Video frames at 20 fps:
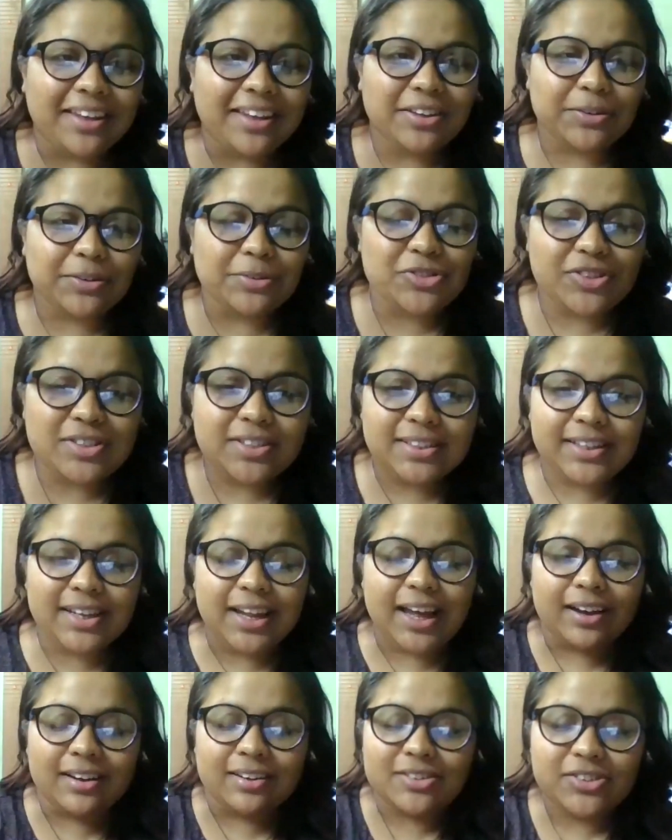thank you. Just
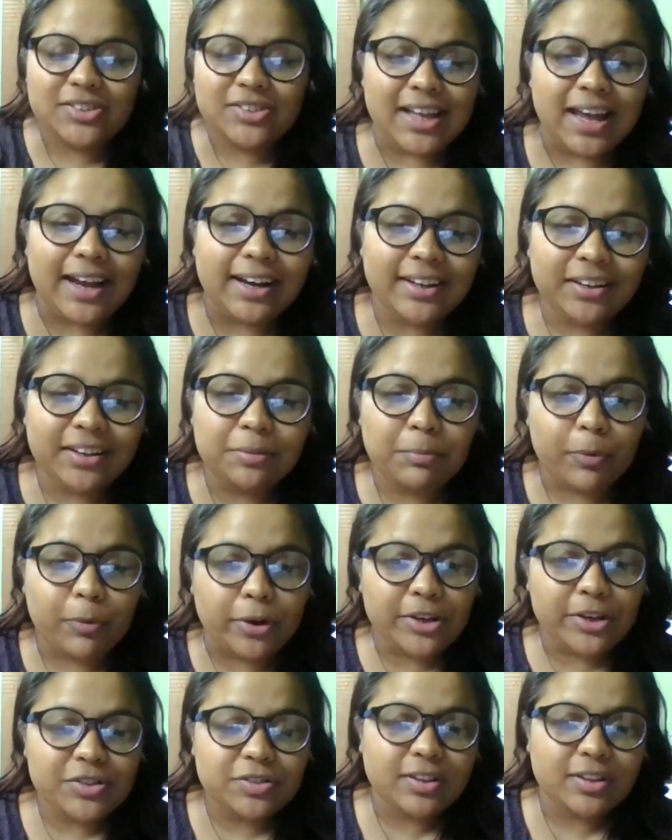adding a
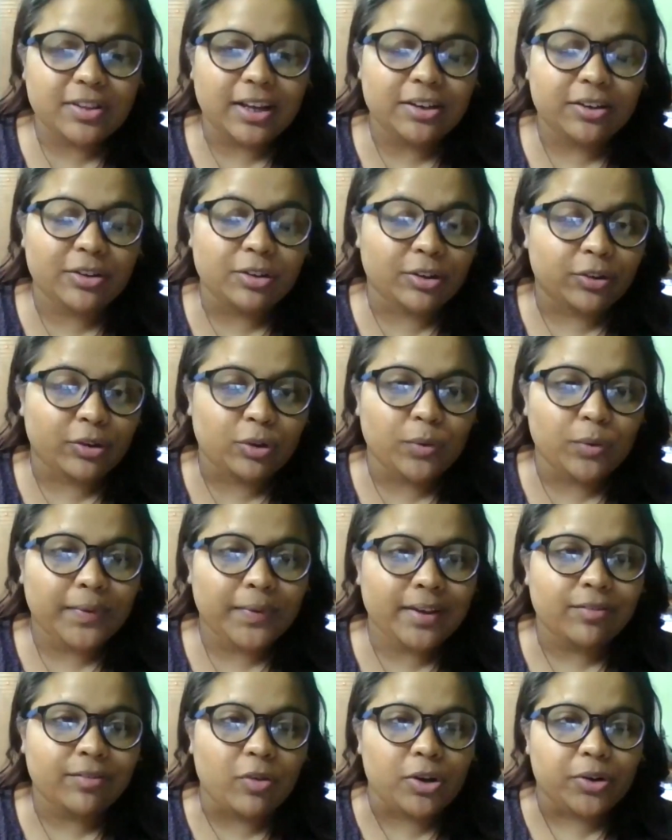point to that, though
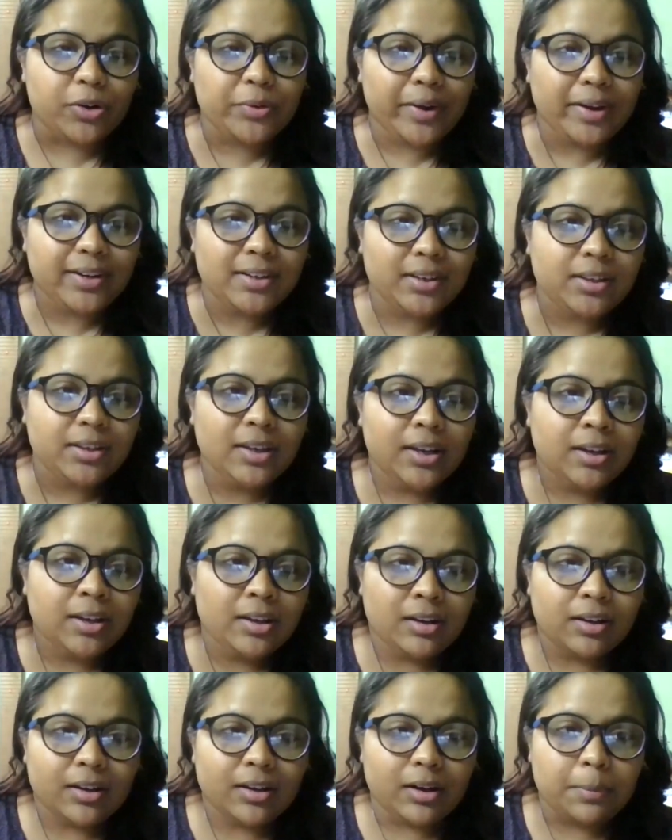we have already
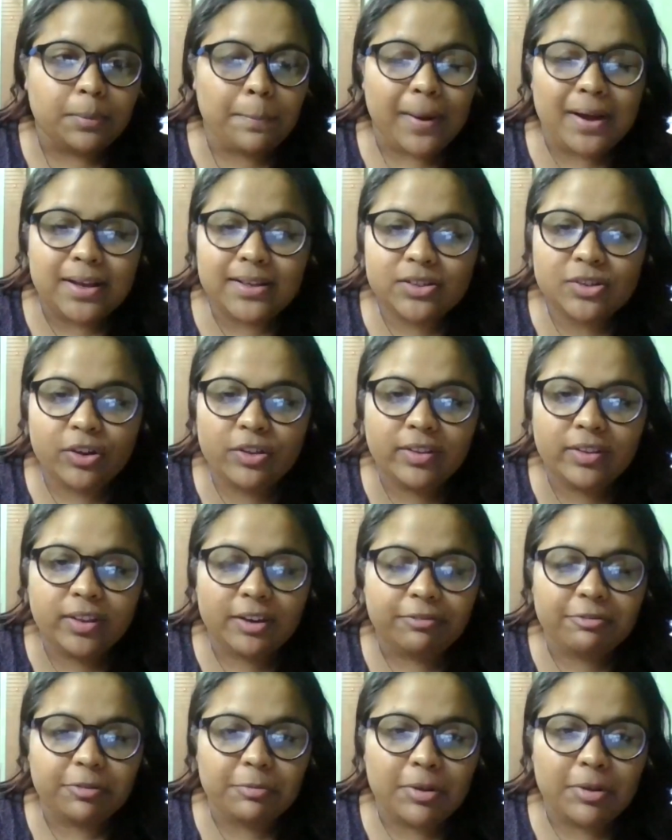passed on the
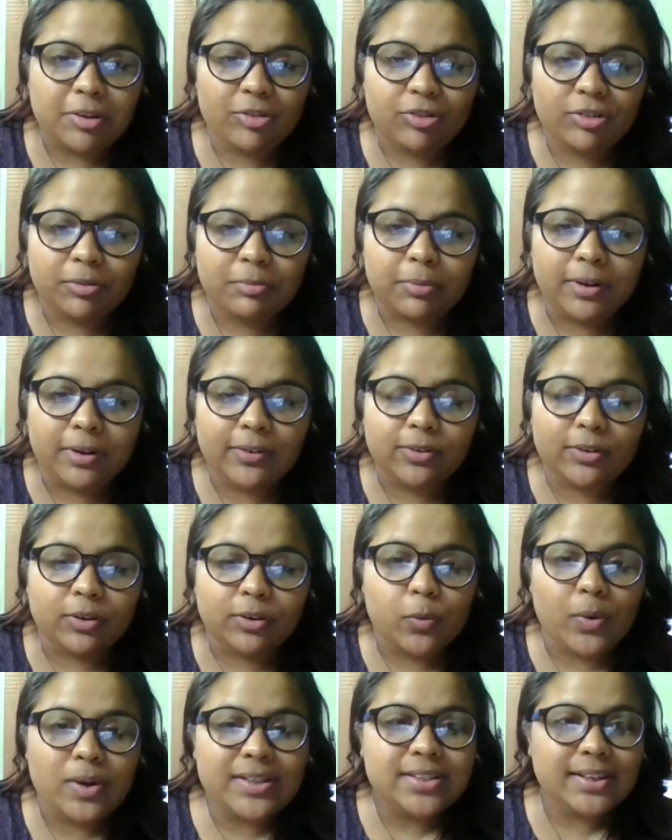information, but
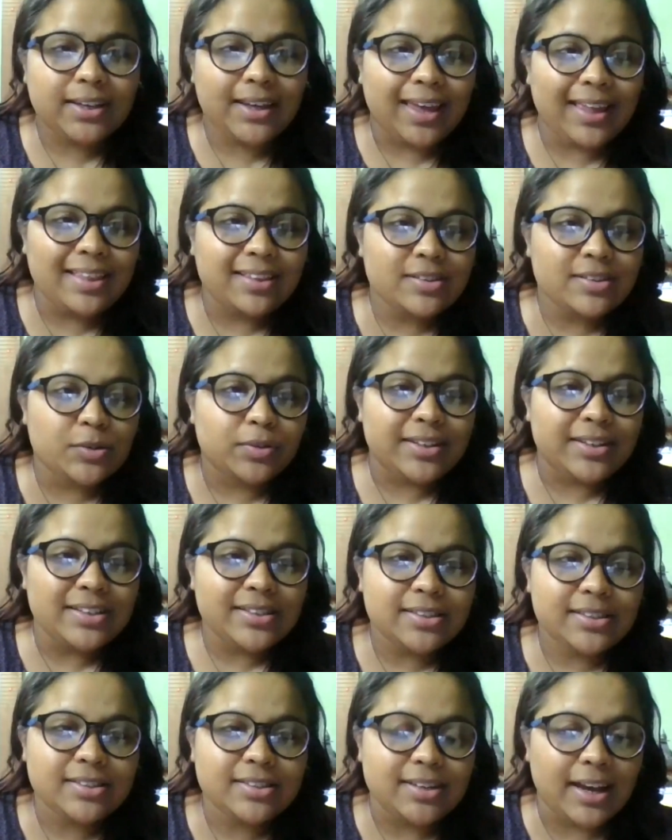once again, so
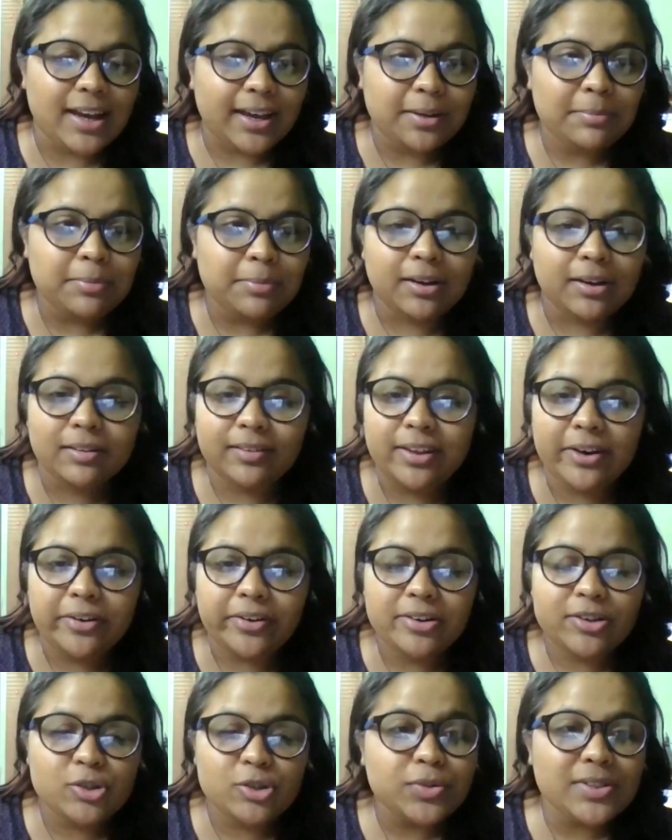this time
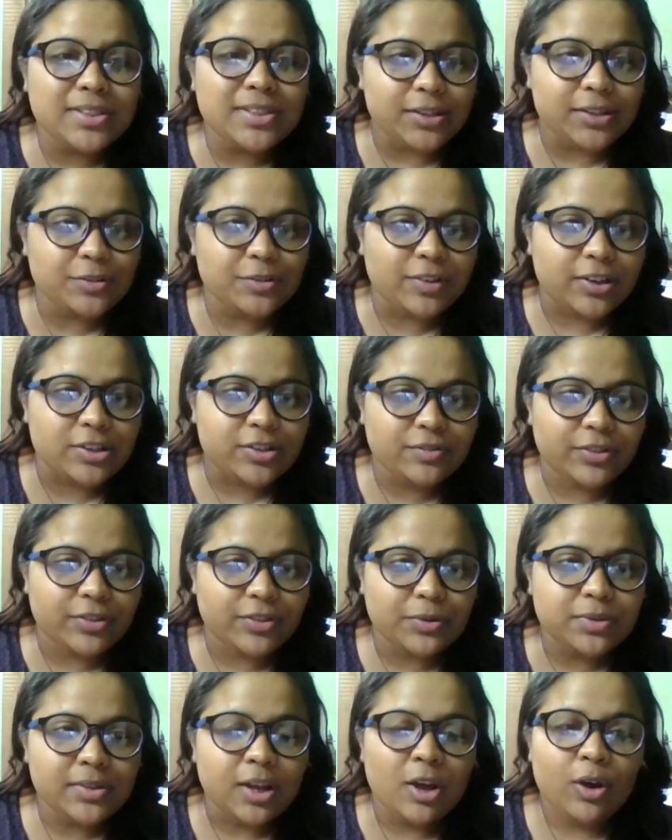there are two set of
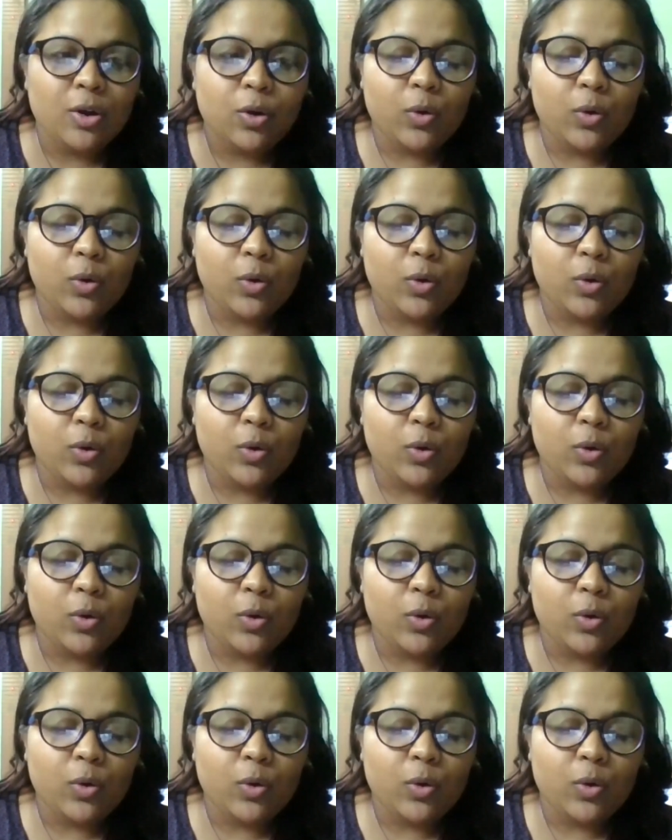interviews.